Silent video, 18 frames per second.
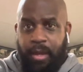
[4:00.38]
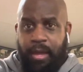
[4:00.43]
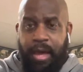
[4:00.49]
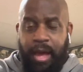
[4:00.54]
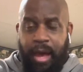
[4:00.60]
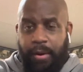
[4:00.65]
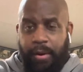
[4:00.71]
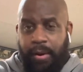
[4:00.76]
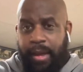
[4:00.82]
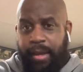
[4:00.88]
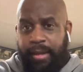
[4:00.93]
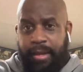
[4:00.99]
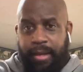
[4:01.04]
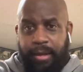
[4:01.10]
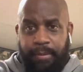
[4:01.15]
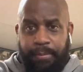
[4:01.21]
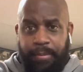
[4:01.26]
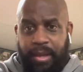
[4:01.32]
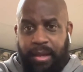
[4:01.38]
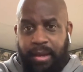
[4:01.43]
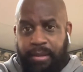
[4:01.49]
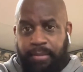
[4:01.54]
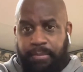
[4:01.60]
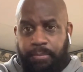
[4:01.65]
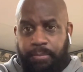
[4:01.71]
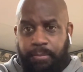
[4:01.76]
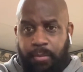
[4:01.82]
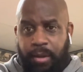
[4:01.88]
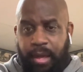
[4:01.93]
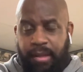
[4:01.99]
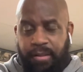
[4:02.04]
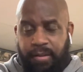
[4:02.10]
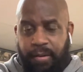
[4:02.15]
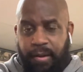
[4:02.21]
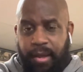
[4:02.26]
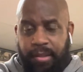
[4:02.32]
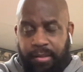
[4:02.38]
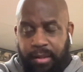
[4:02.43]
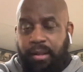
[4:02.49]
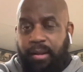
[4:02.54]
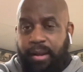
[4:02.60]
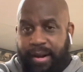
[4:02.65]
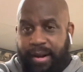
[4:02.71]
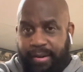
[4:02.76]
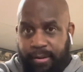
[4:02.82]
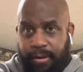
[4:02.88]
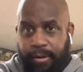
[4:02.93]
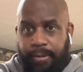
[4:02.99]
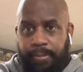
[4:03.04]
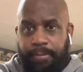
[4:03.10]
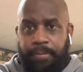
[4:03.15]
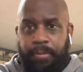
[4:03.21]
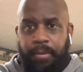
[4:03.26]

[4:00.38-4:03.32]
how I am as a collector.